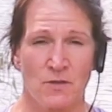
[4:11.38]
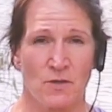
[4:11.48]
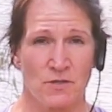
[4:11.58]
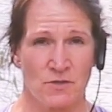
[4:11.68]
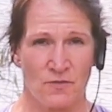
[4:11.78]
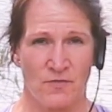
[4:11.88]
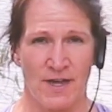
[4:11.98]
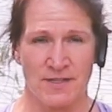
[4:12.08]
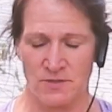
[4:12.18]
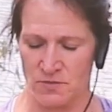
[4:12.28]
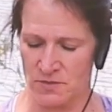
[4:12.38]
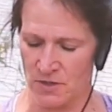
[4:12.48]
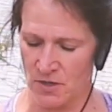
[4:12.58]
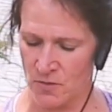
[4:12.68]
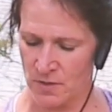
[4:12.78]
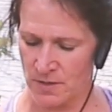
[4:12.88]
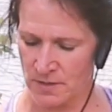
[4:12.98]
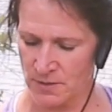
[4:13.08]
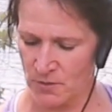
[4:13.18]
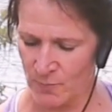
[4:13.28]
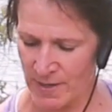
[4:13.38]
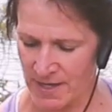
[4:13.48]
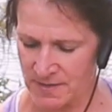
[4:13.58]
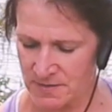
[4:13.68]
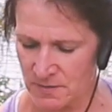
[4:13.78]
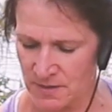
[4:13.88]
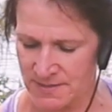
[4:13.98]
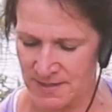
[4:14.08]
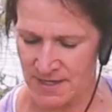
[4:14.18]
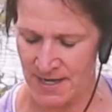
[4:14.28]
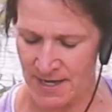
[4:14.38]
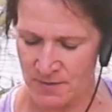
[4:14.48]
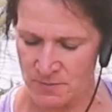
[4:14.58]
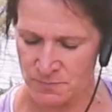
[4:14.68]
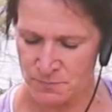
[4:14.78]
you can do it fast or slow, your pace. So let's inhale,